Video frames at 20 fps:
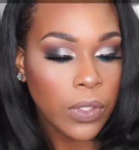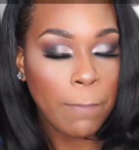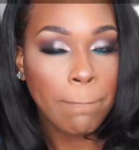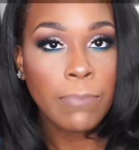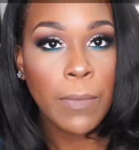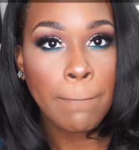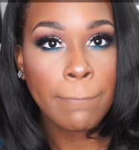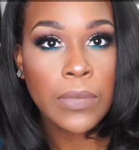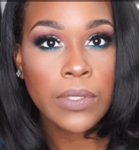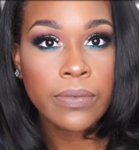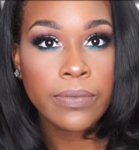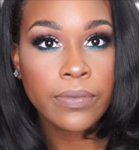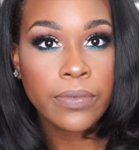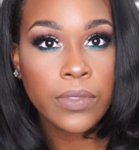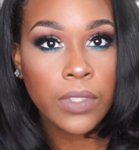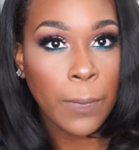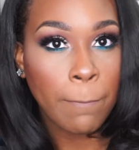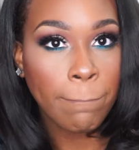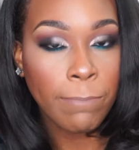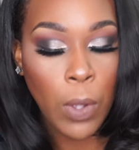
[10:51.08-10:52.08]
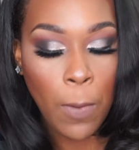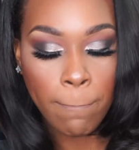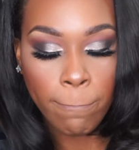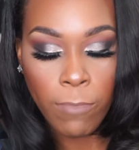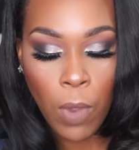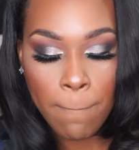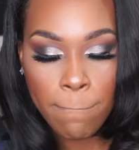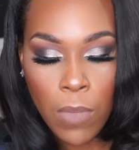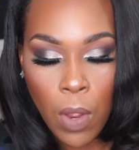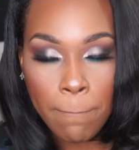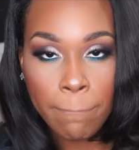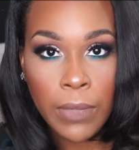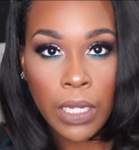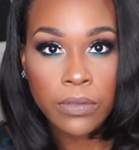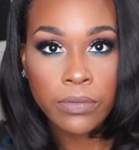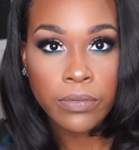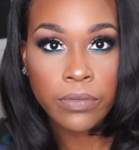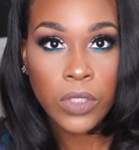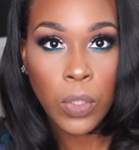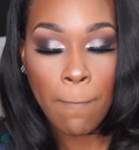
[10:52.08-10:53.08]
And then on top of that, just in the
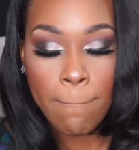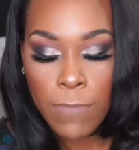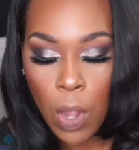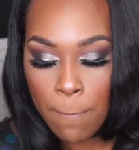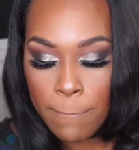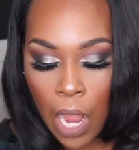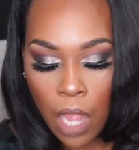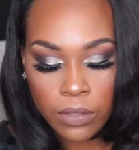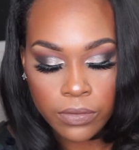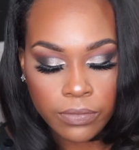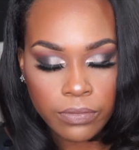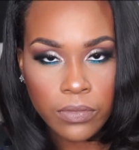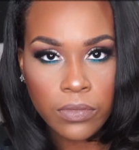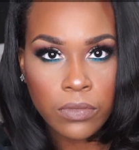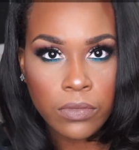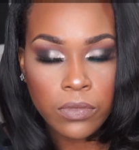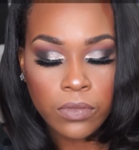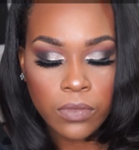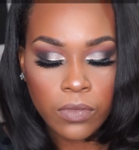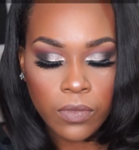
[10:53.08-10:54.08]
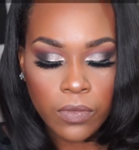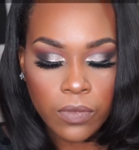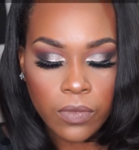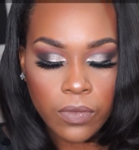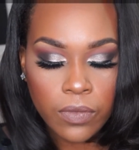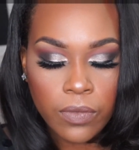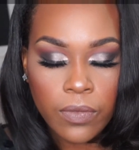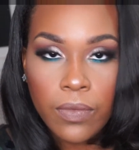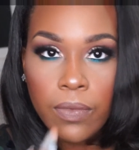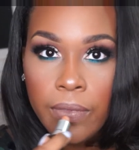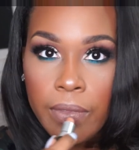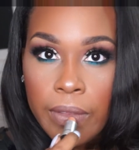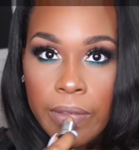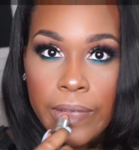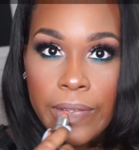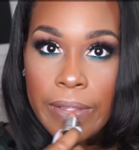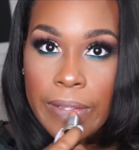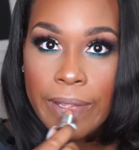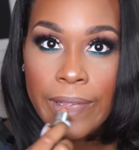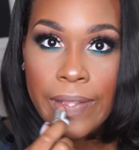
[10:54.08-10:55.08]
center, I went in with Peach Stock
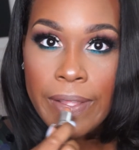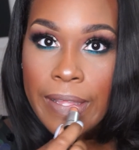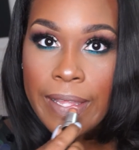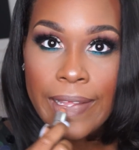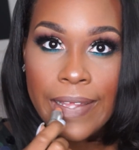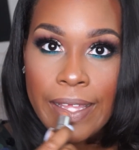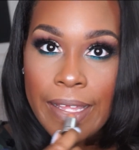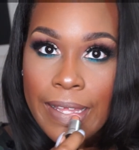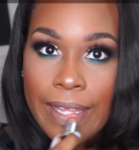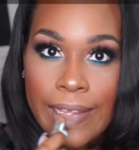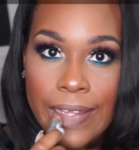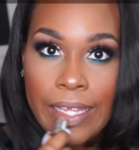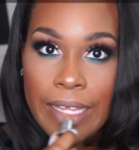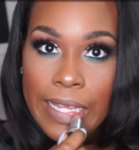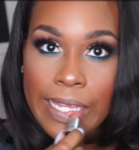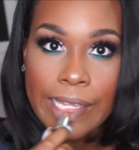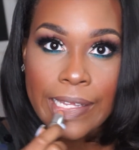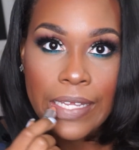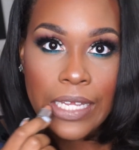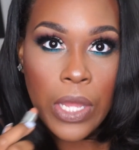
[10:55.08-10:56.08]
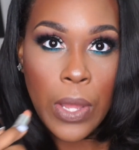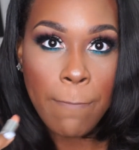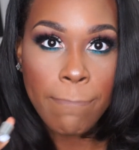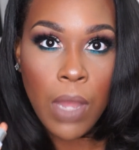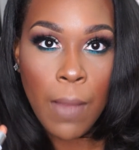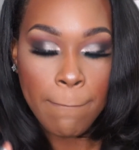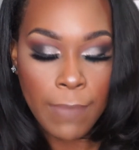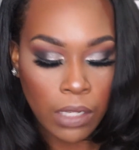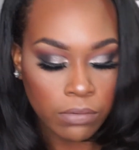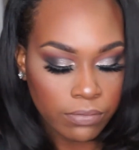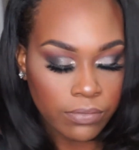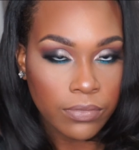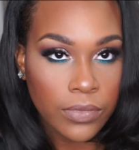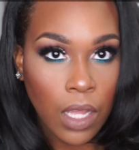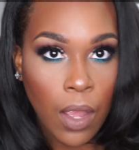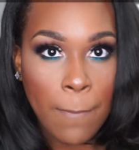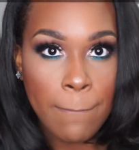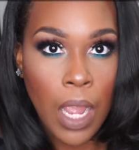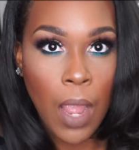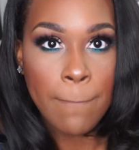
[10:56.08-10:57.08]
in the
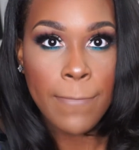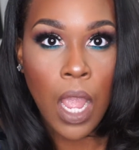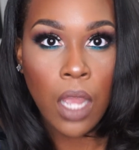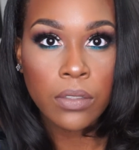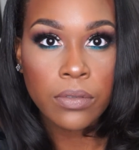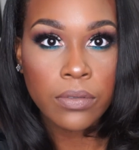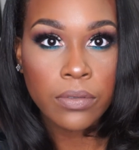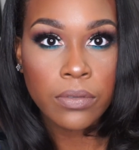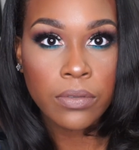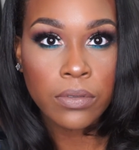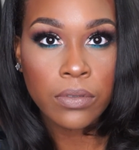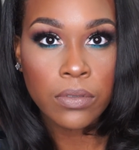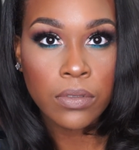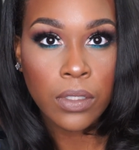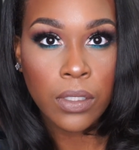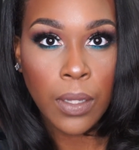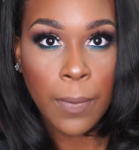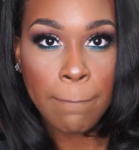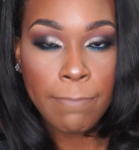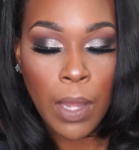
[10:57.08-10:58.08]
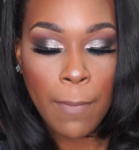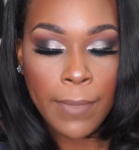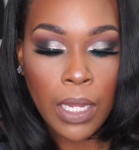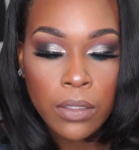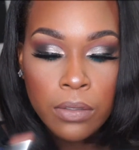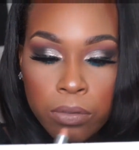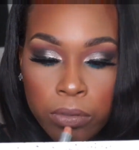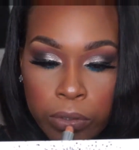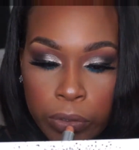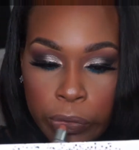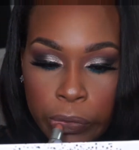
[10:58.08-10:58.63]
center. I know I'm so extra.